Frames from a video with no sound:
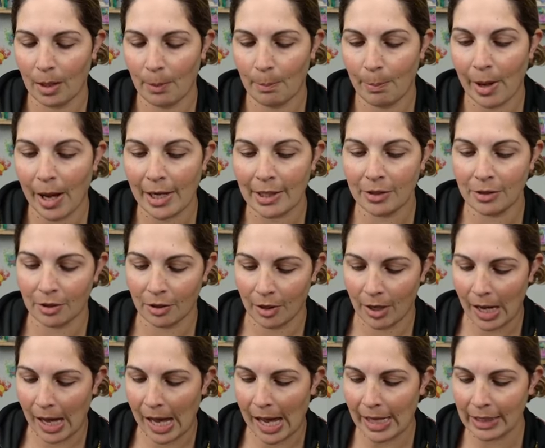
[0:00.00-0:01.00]
binder,
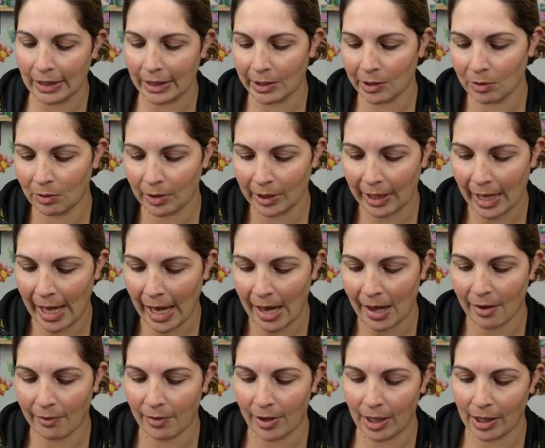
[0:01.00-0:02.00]
I literally
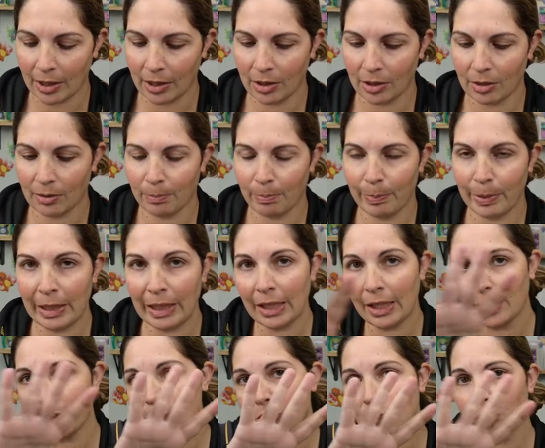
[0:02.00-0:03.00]
have a
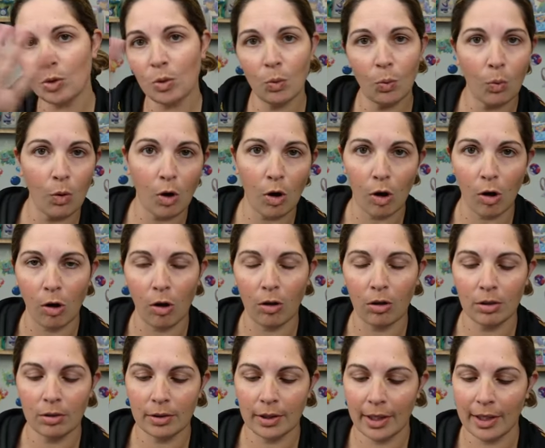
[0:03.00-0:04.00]
Pikachu
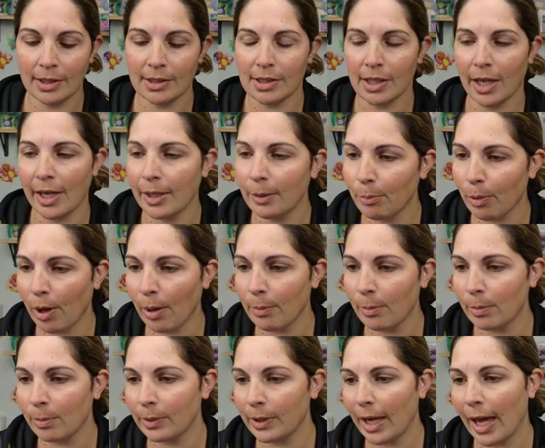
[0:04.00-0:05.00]
wall, and it's like
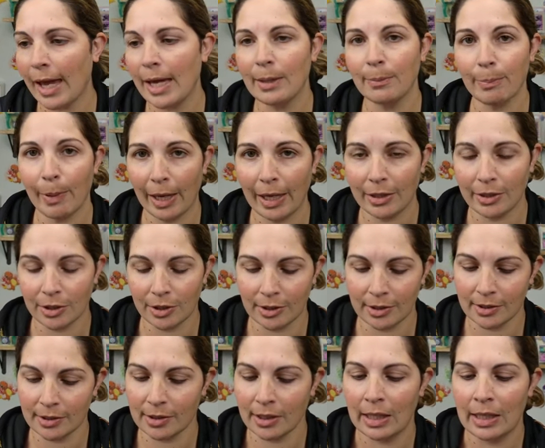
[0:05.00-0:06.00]
probably eight pages.